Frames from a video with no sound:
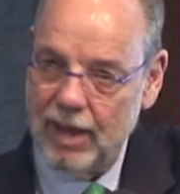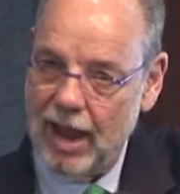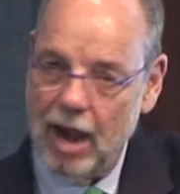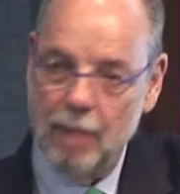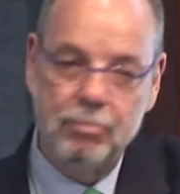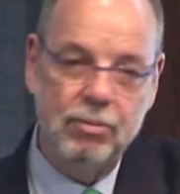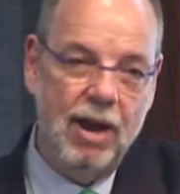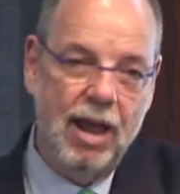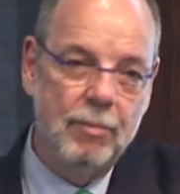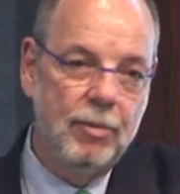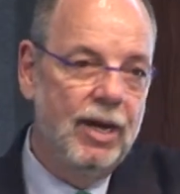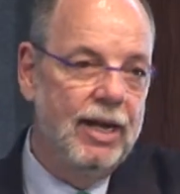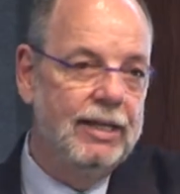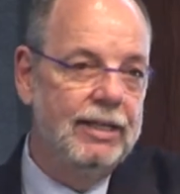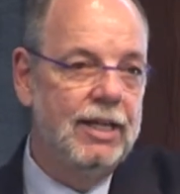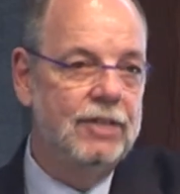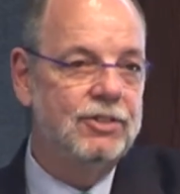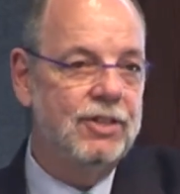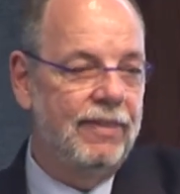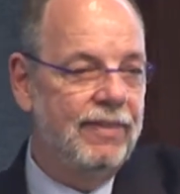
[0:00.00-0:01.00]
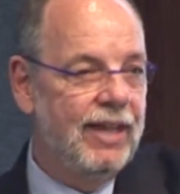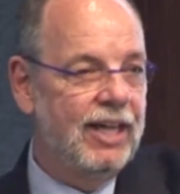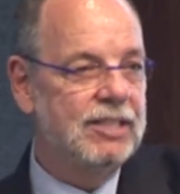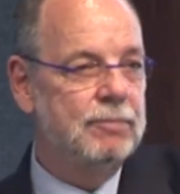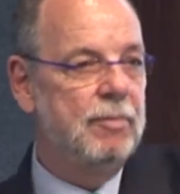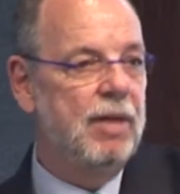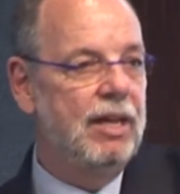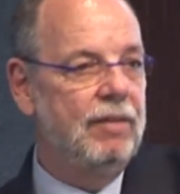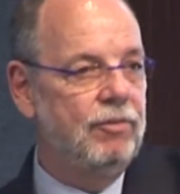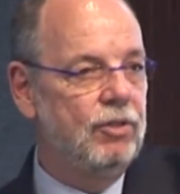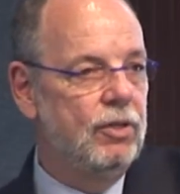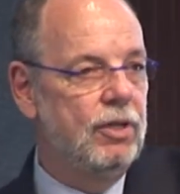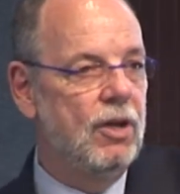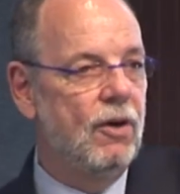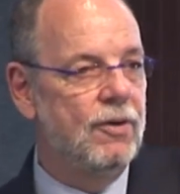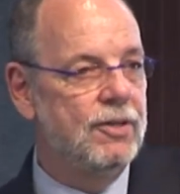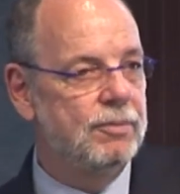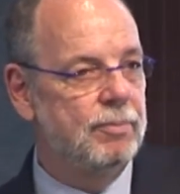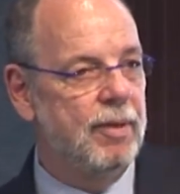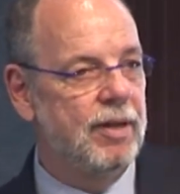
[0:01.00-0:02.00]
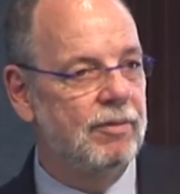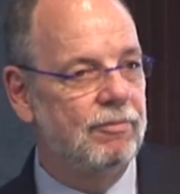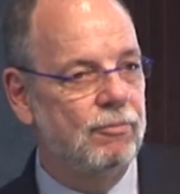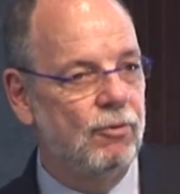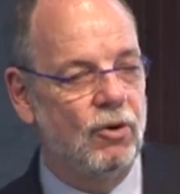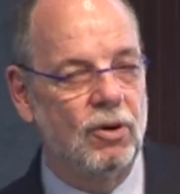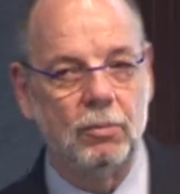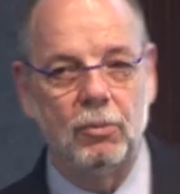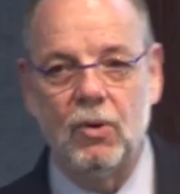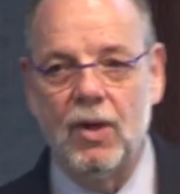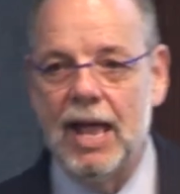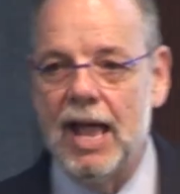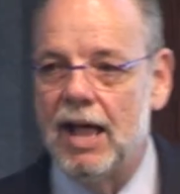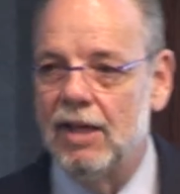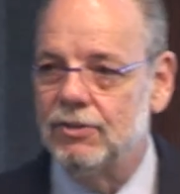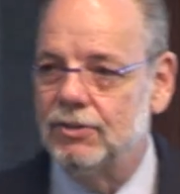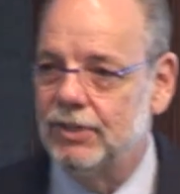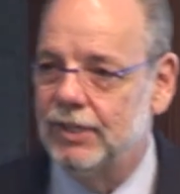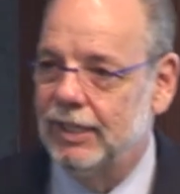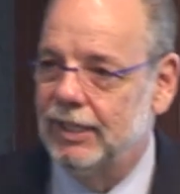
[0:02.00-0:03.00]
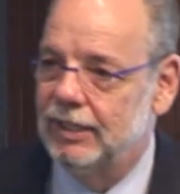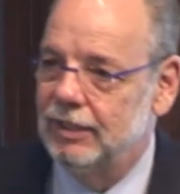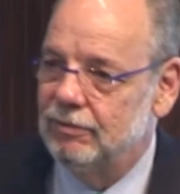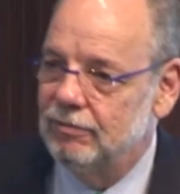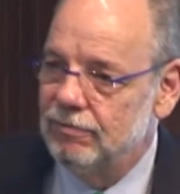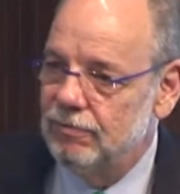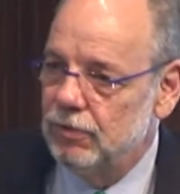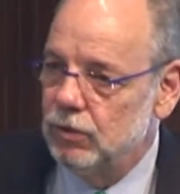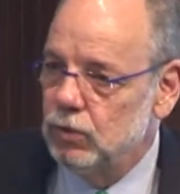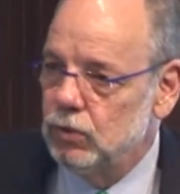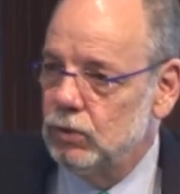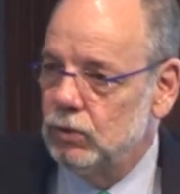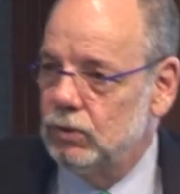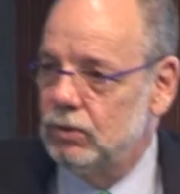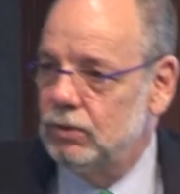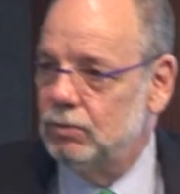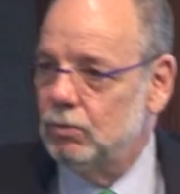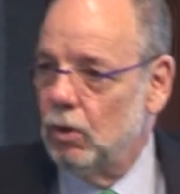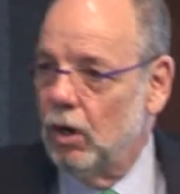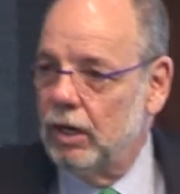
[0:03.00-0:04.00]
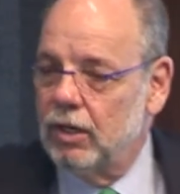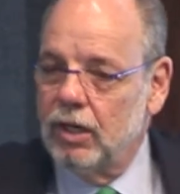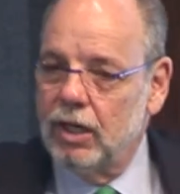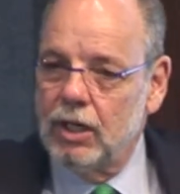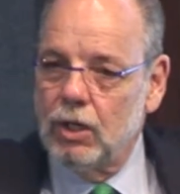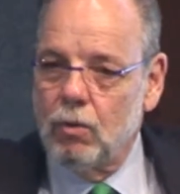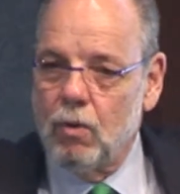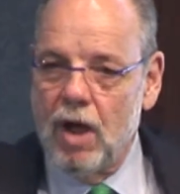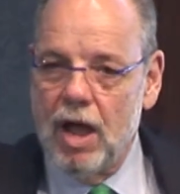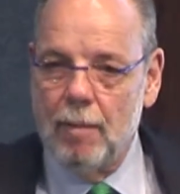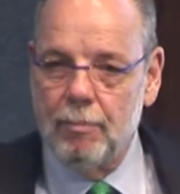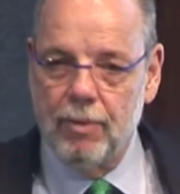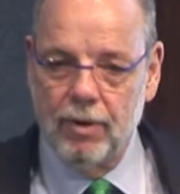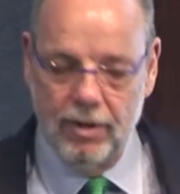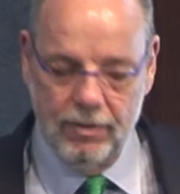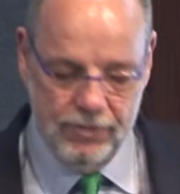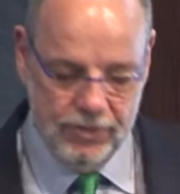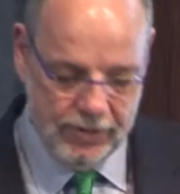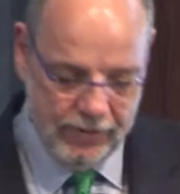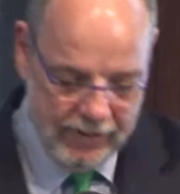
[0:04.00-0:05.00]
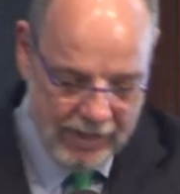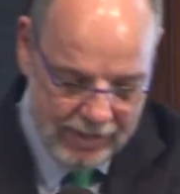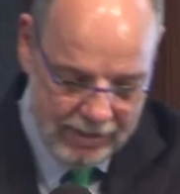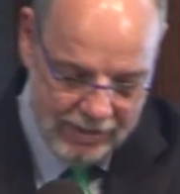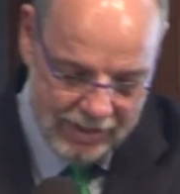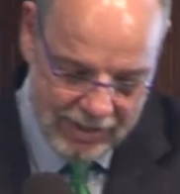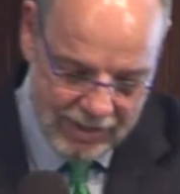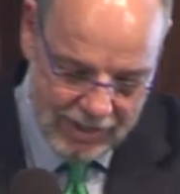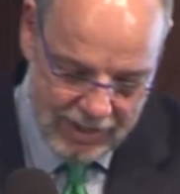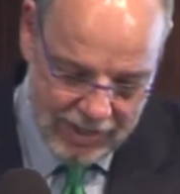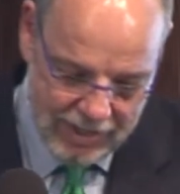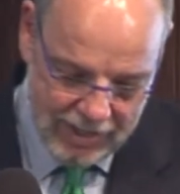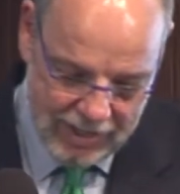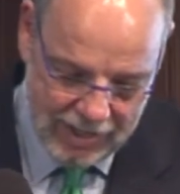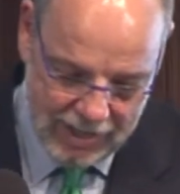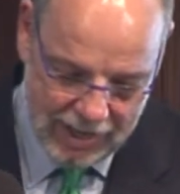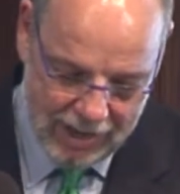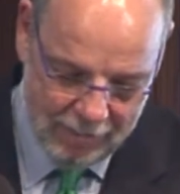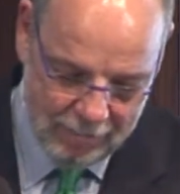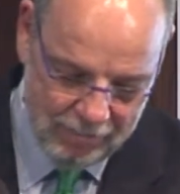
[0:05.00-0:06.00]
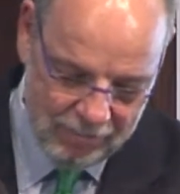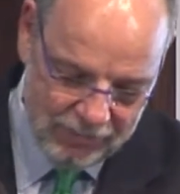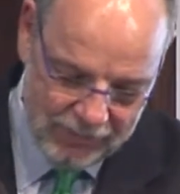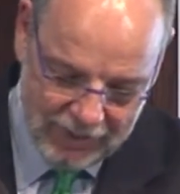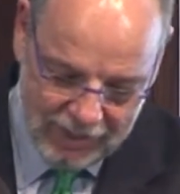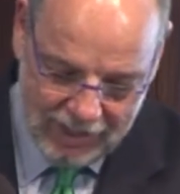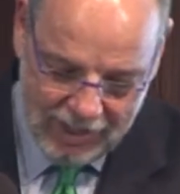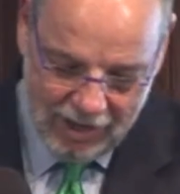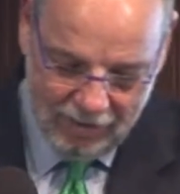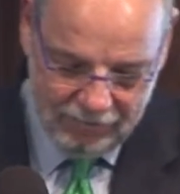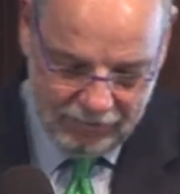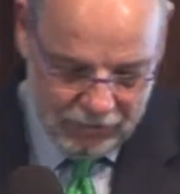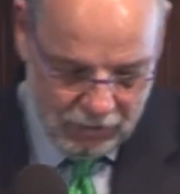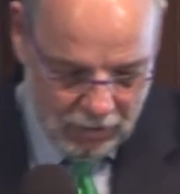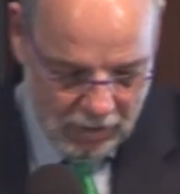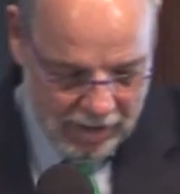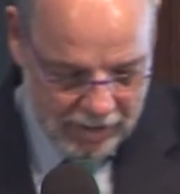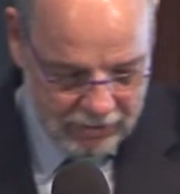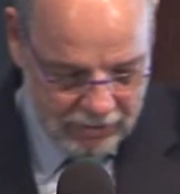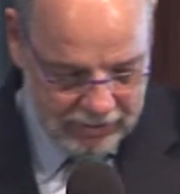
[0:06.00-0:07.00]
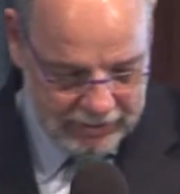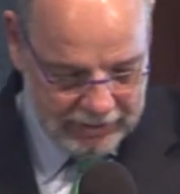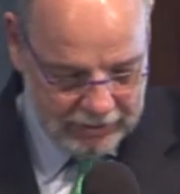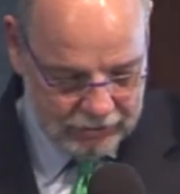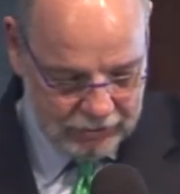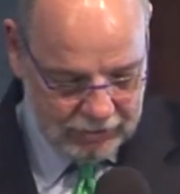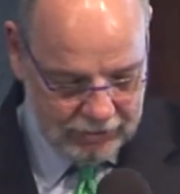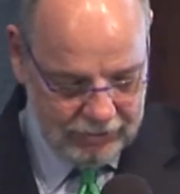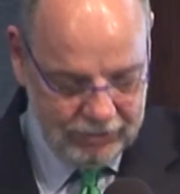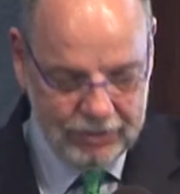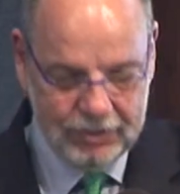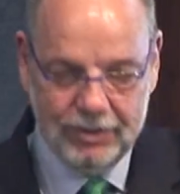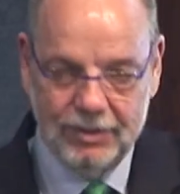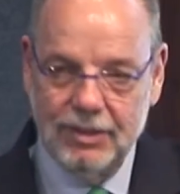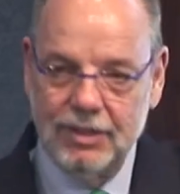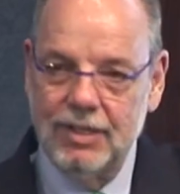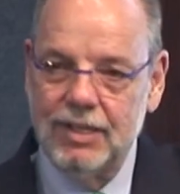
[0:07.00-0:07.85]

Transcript: Our primary niche, I think as many of you know, has been affordable housing, food, worker cooperatives, and then a few other niches.